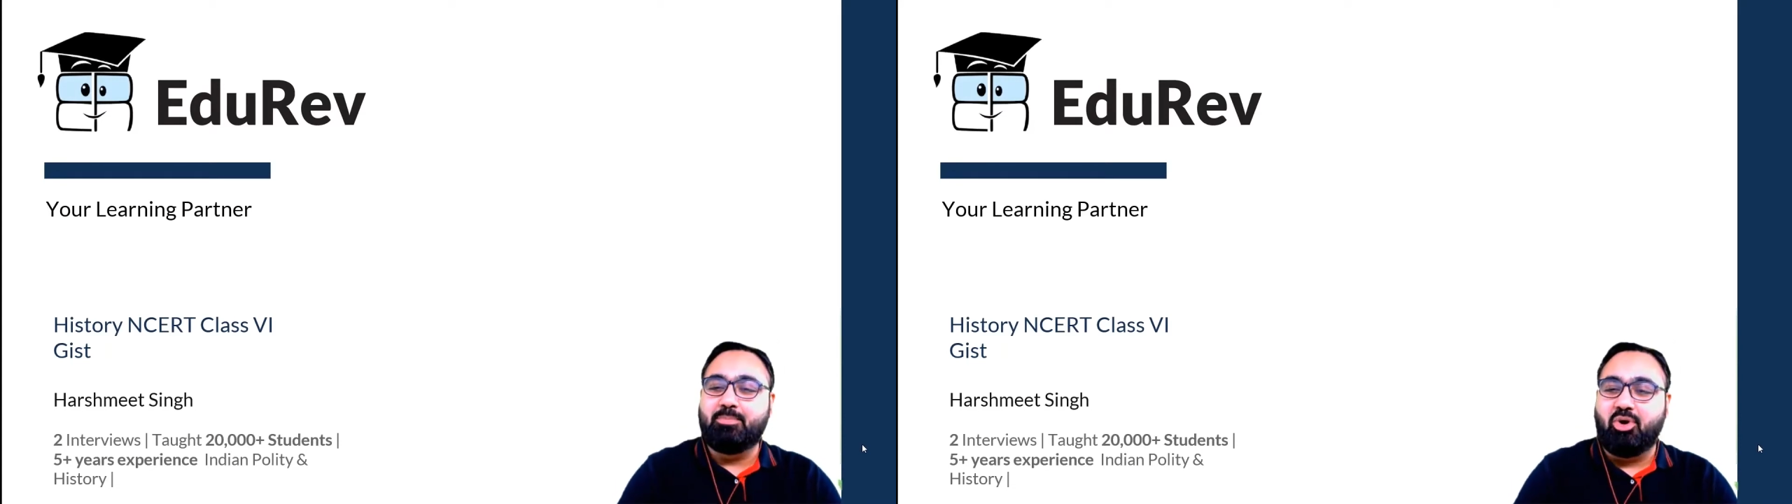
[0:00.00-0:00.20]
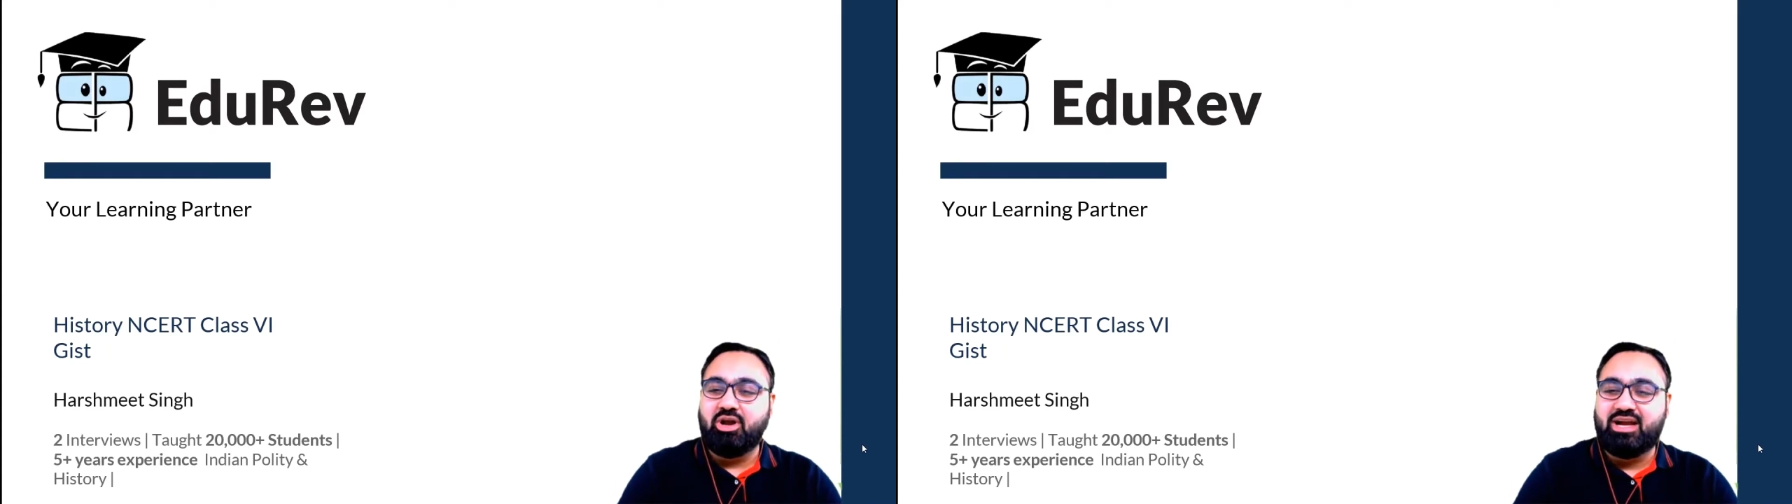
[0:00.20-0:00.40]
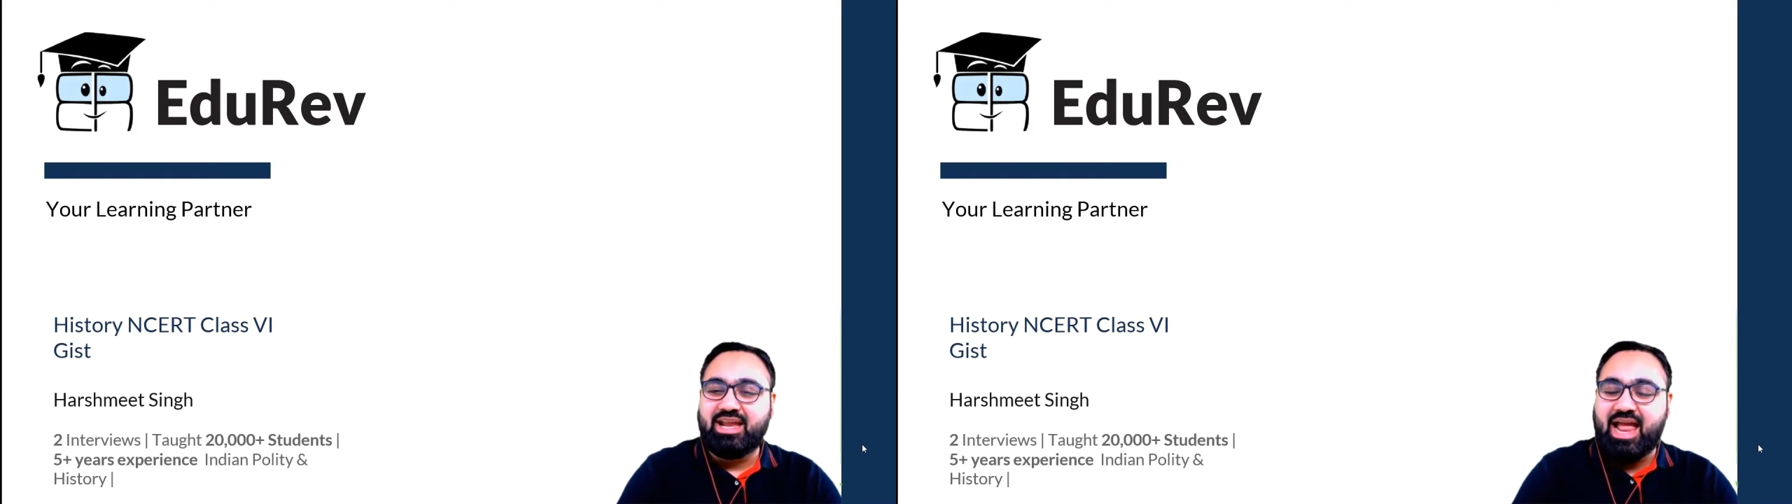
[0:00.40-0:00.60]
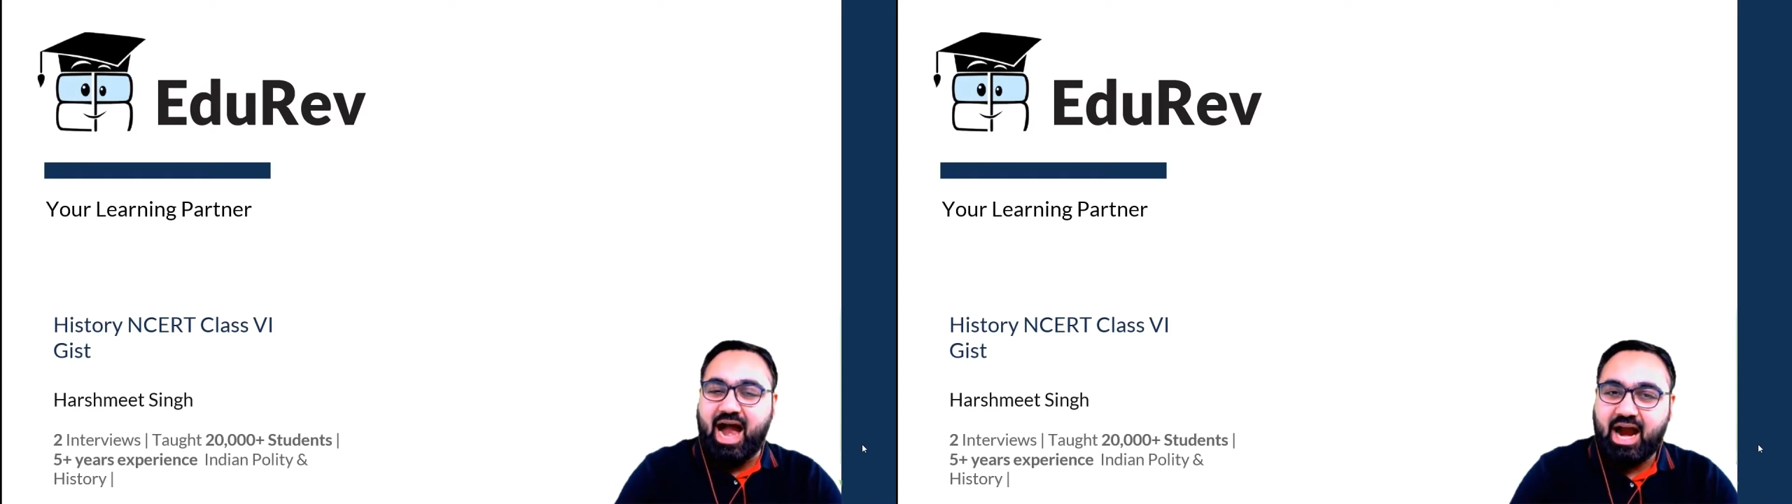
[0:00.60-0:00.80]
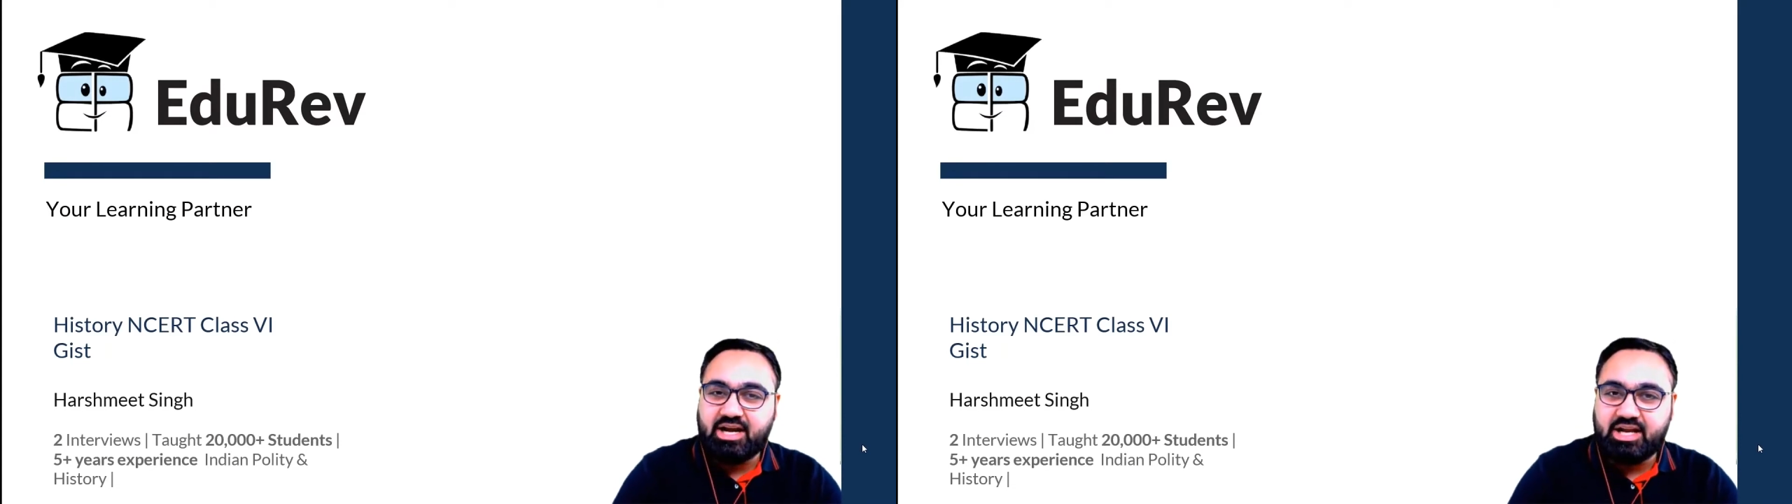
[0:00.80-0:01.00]
polity
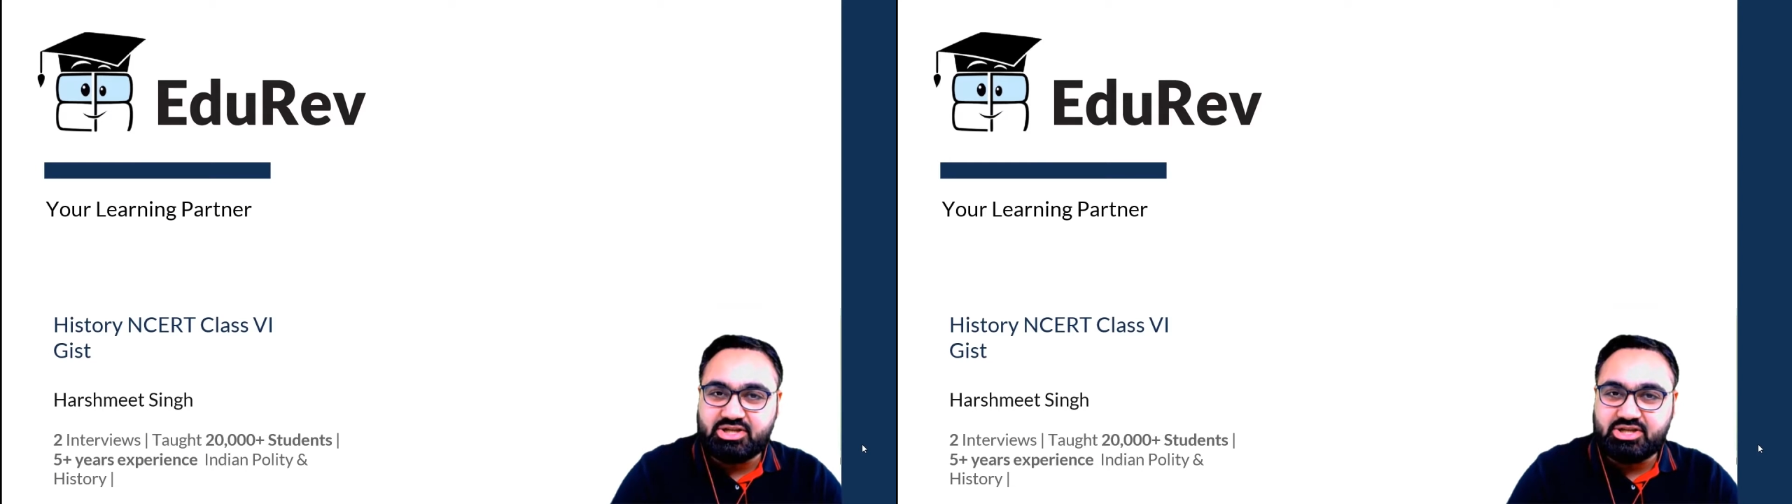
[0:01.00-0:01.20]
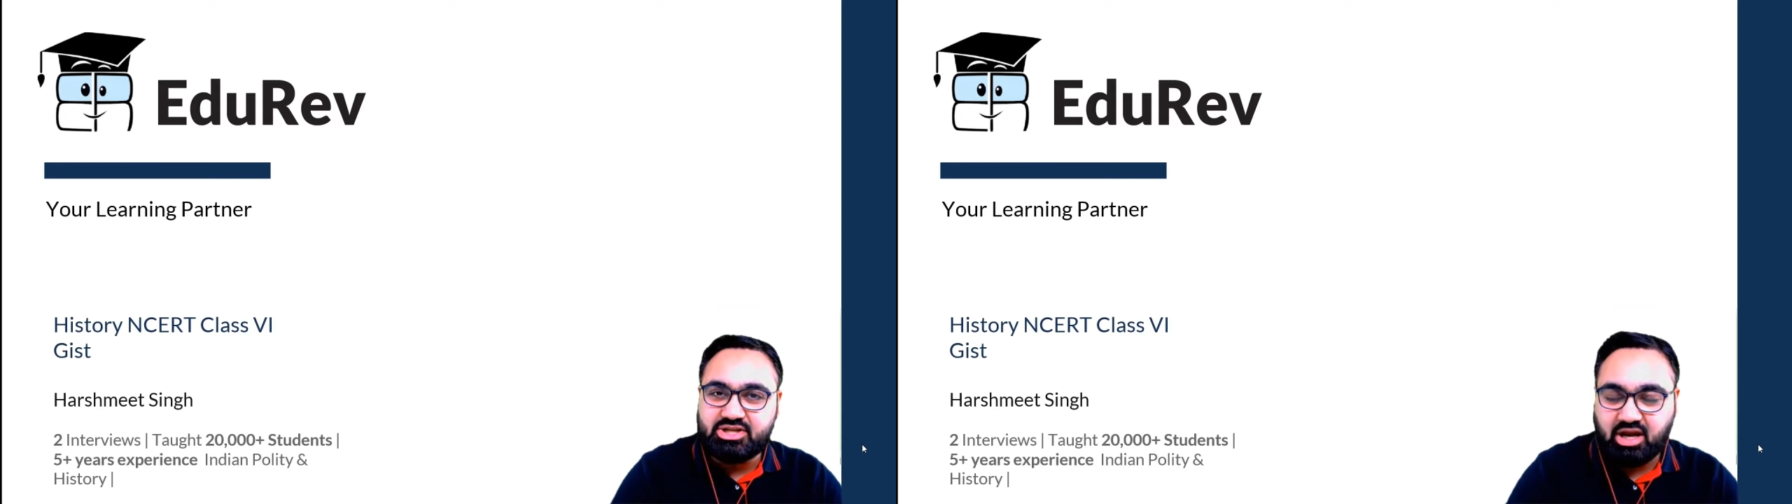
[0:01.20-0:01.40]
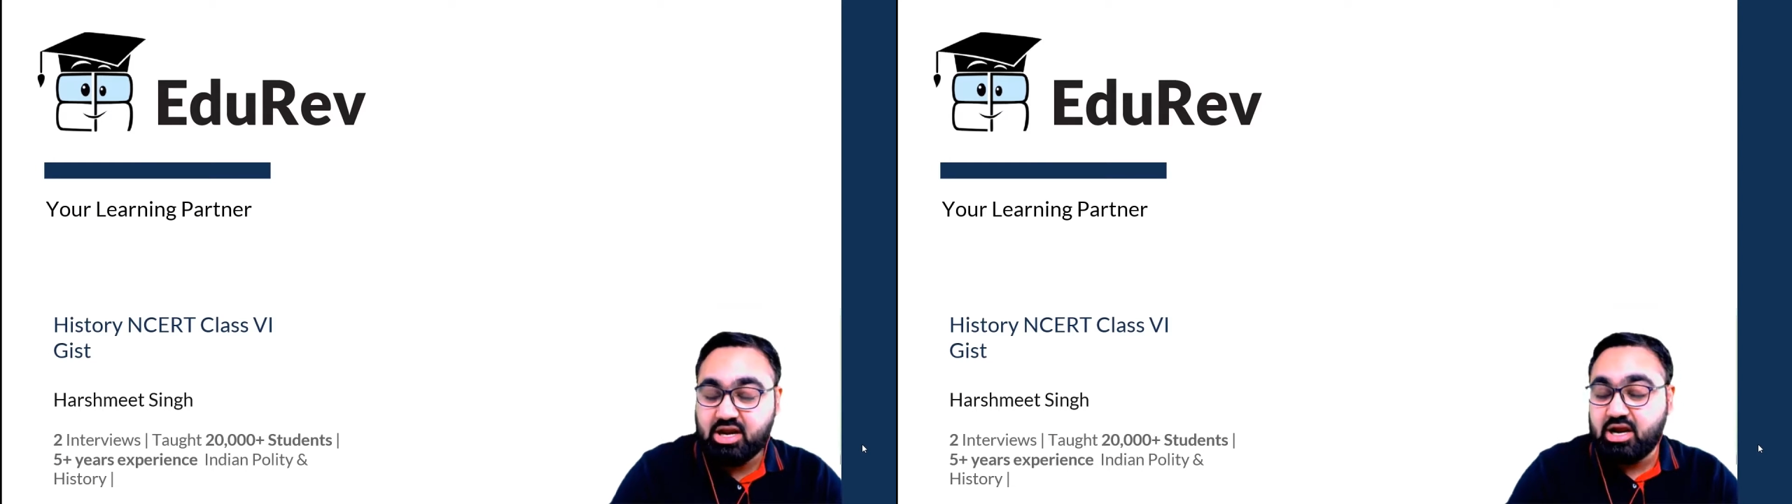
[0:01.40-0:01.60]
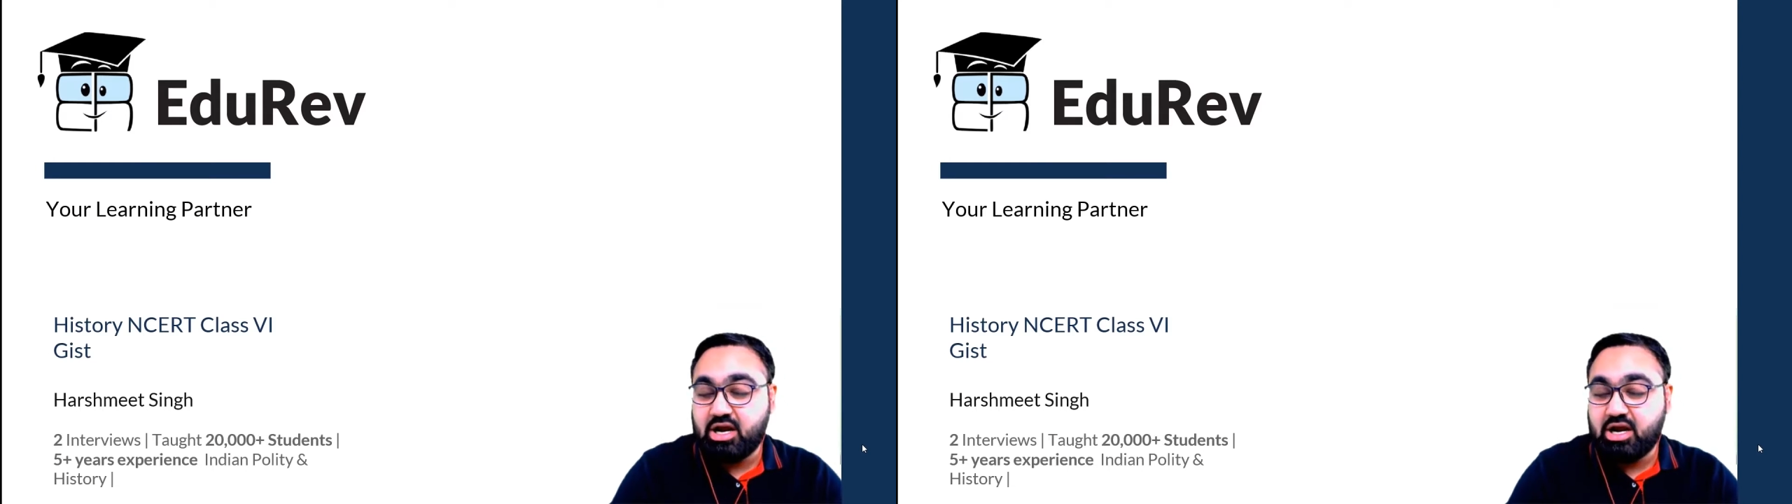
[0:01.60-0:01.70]
and history